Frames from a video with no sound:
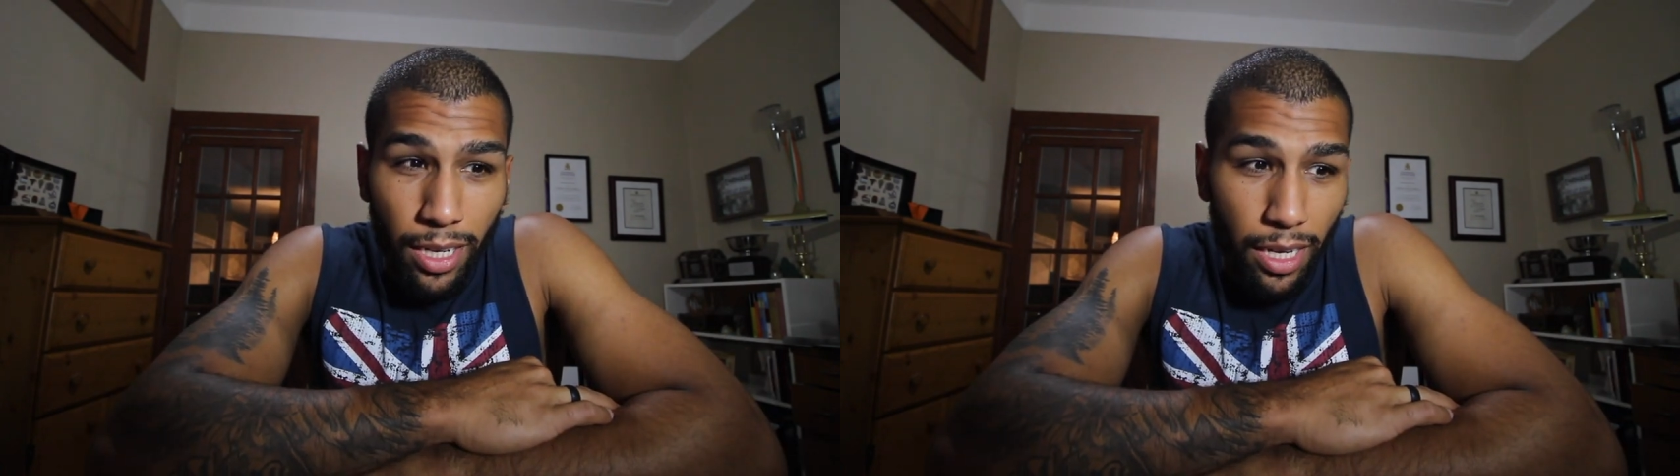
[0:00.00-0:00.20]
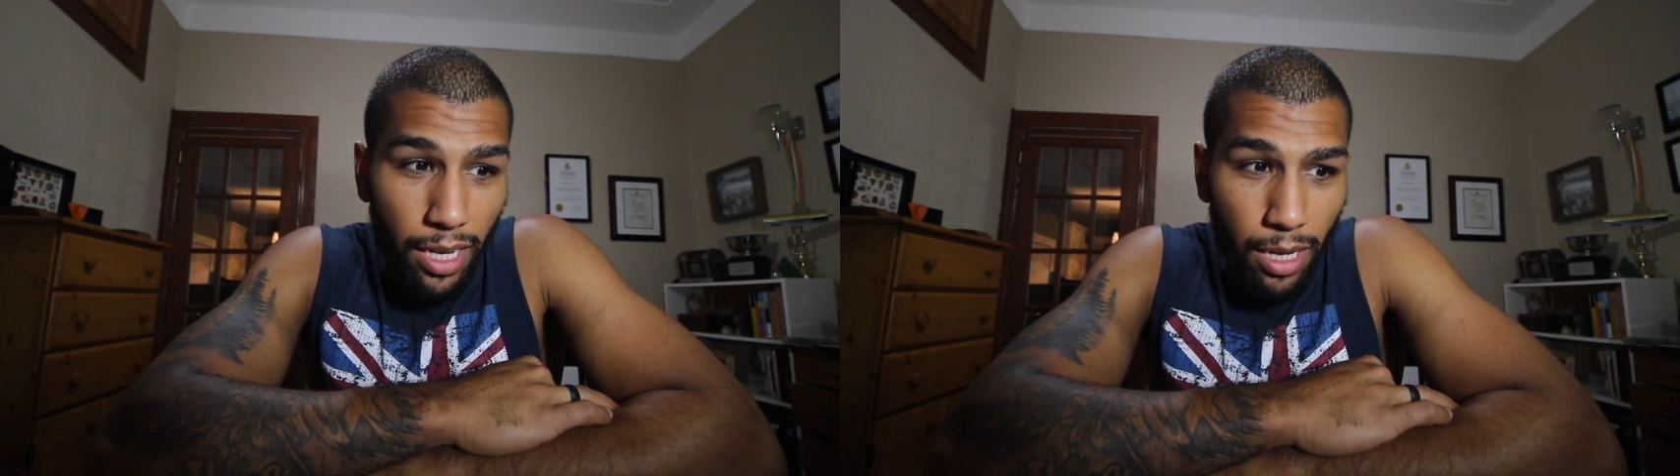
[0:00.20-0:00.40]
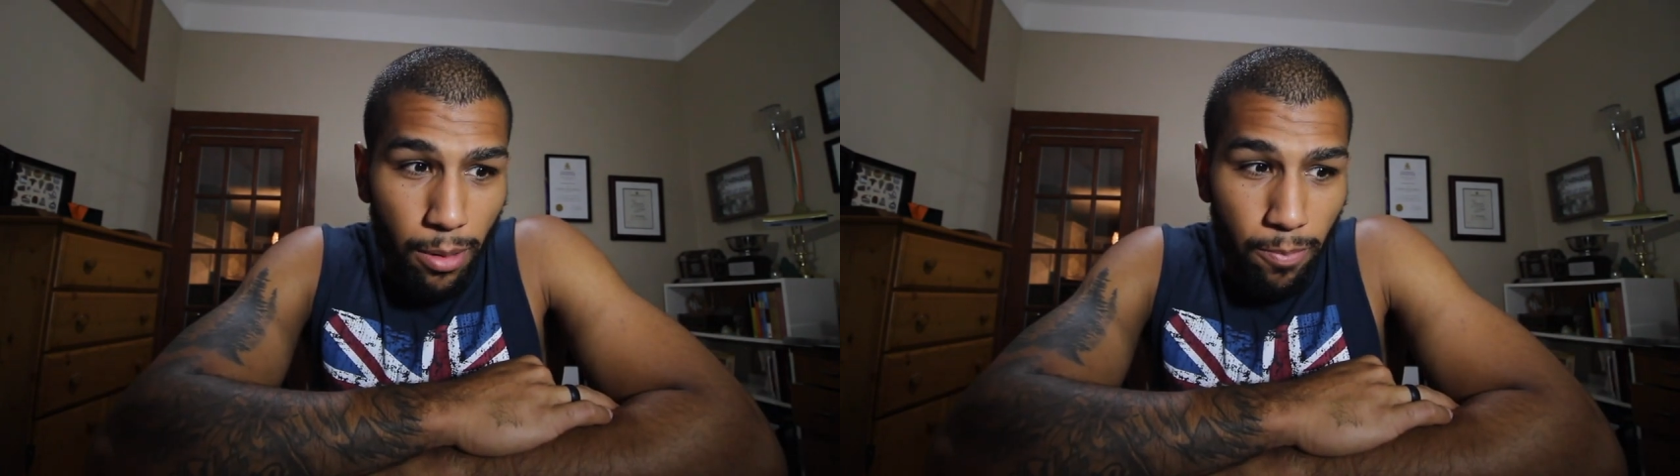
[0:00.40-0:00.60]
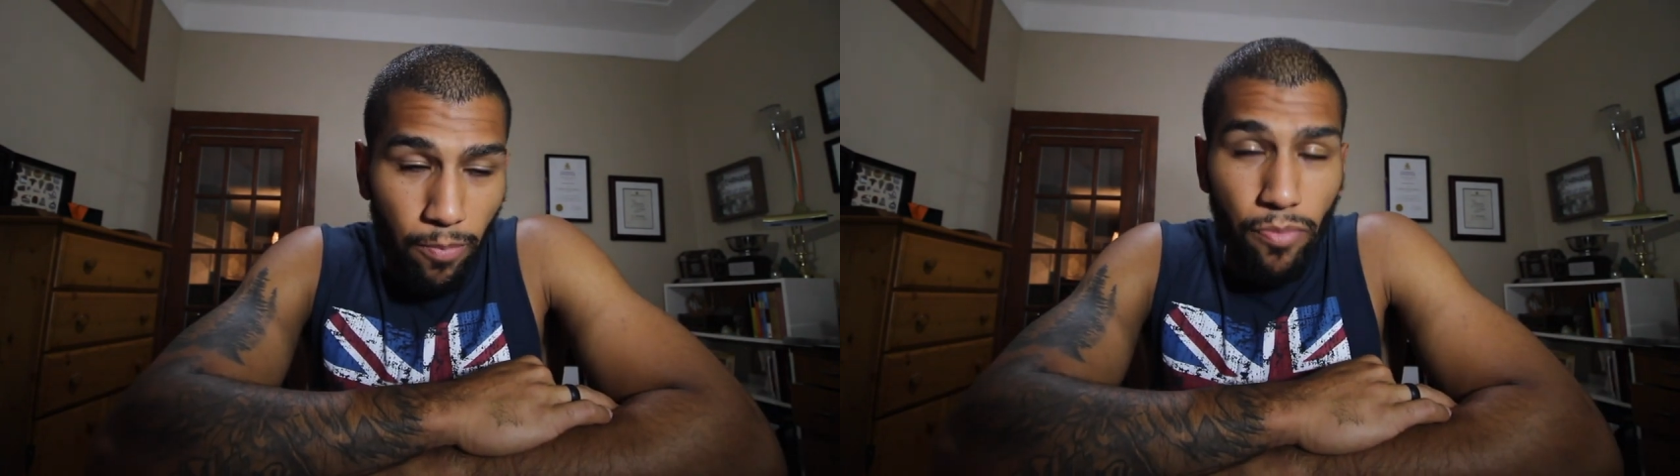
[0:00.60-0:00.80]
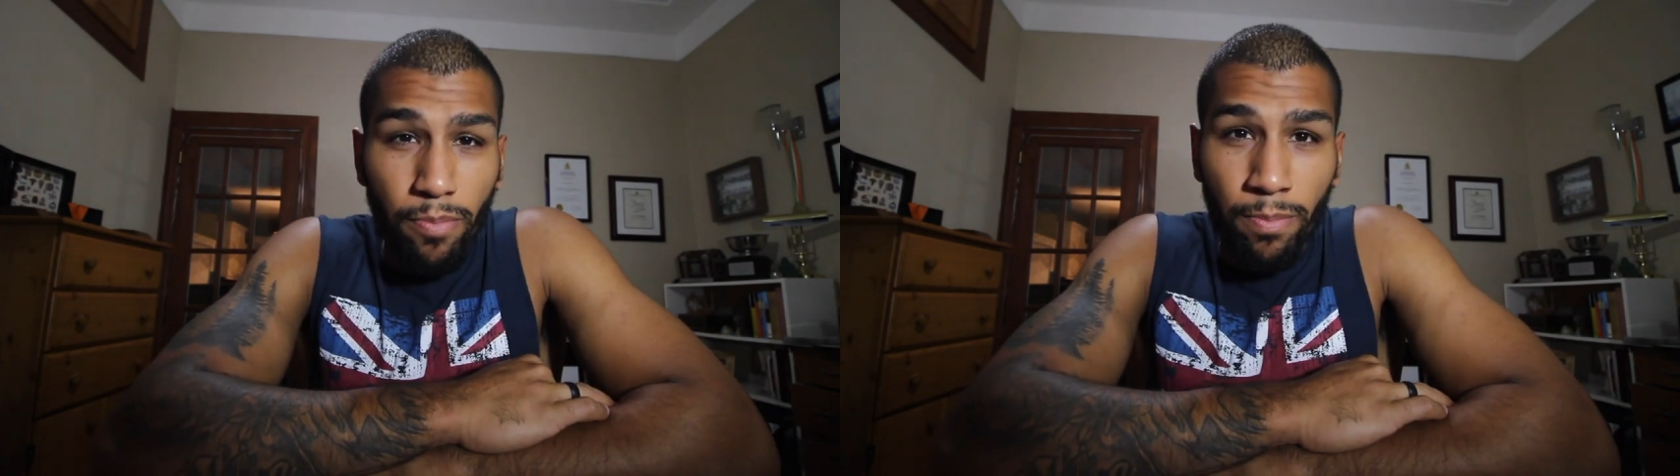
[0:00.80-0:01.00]
I
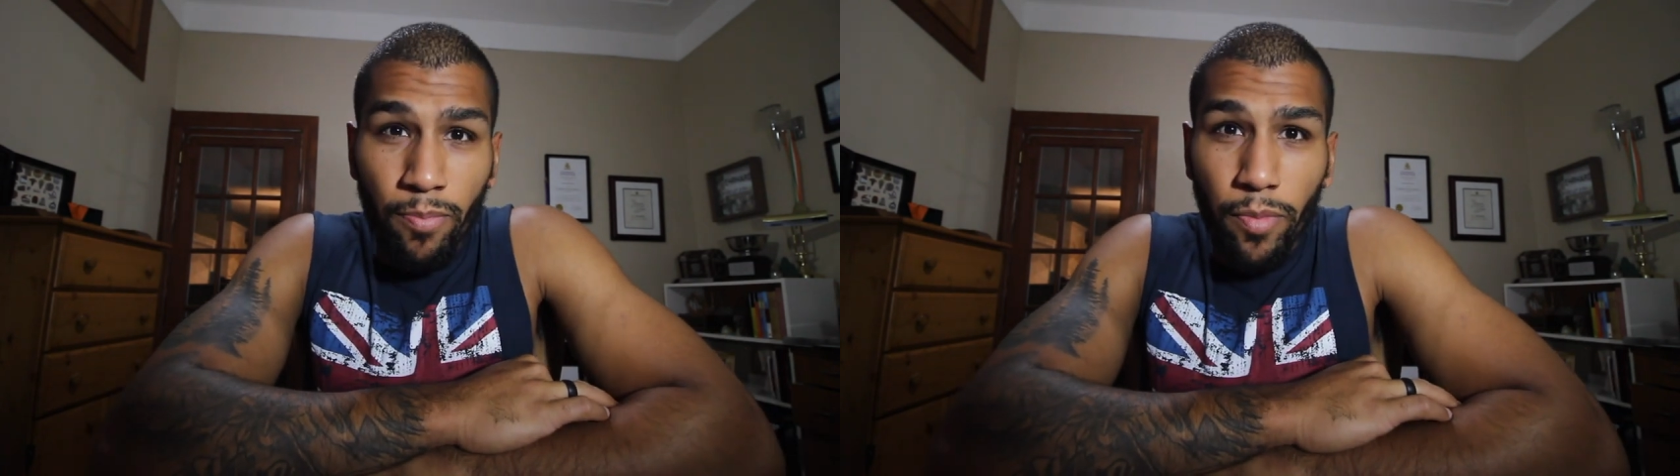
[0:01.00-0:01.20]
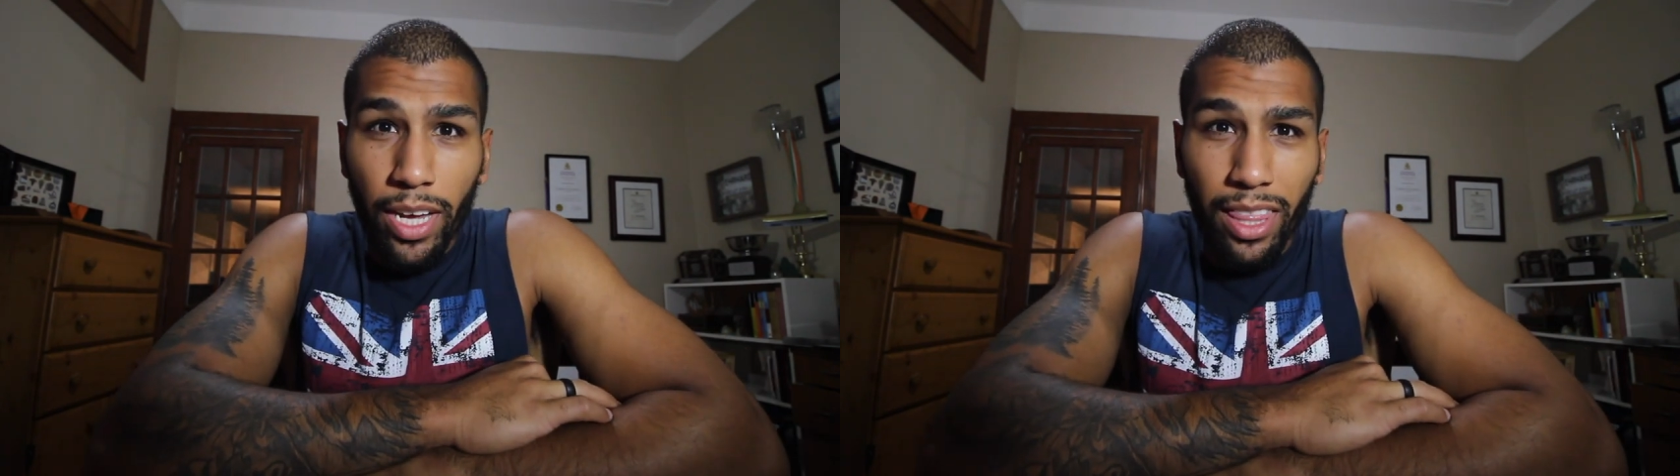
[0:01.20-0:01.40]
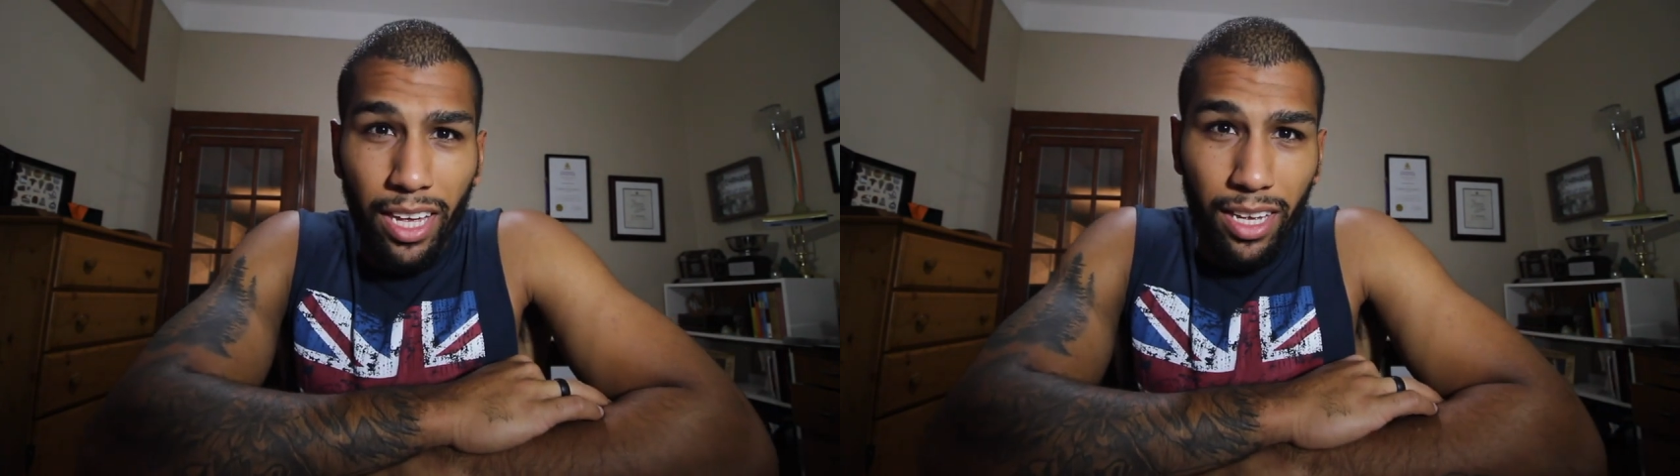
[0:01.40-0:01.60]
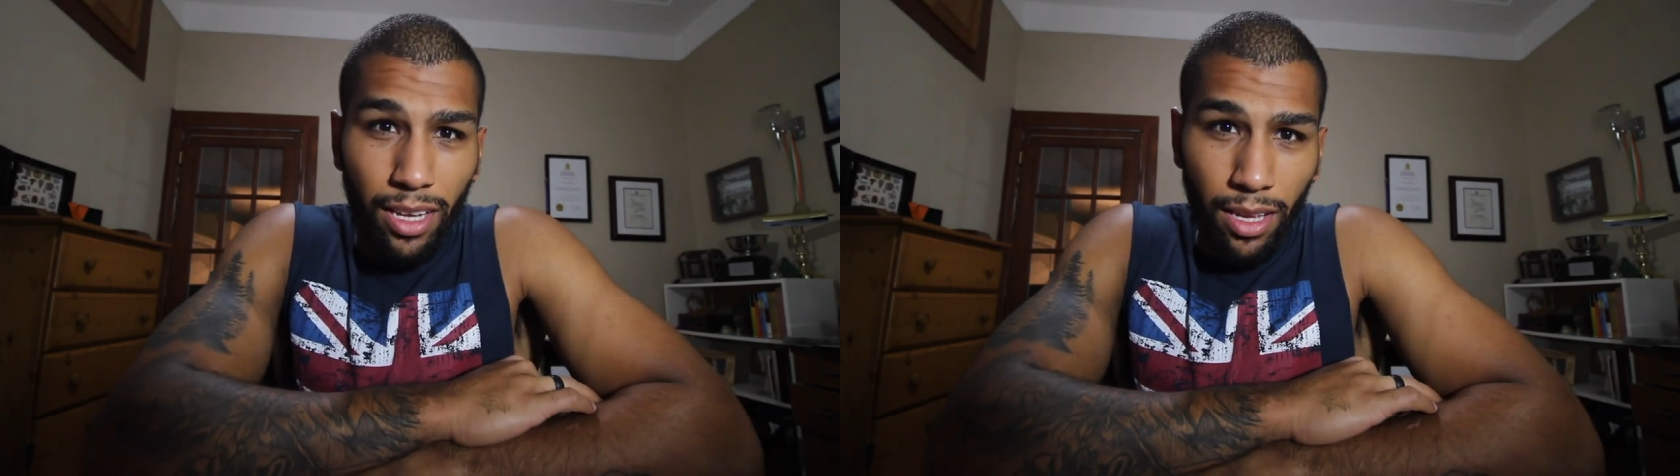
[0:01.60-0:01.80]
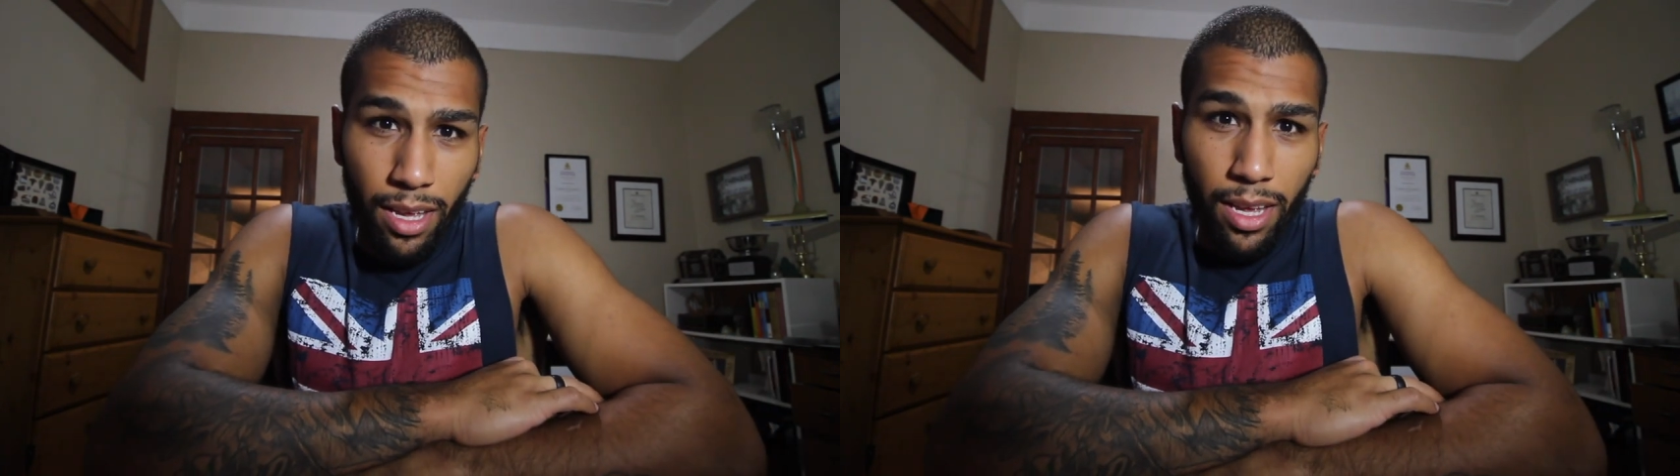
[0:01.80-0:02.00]

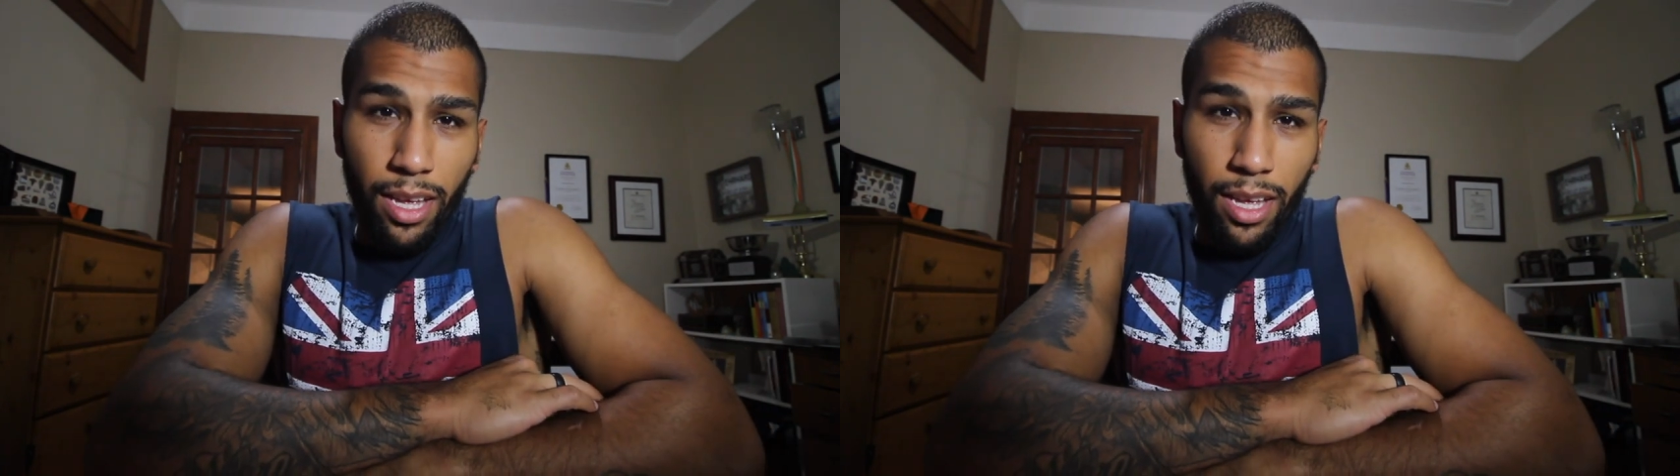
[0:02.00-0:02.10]
think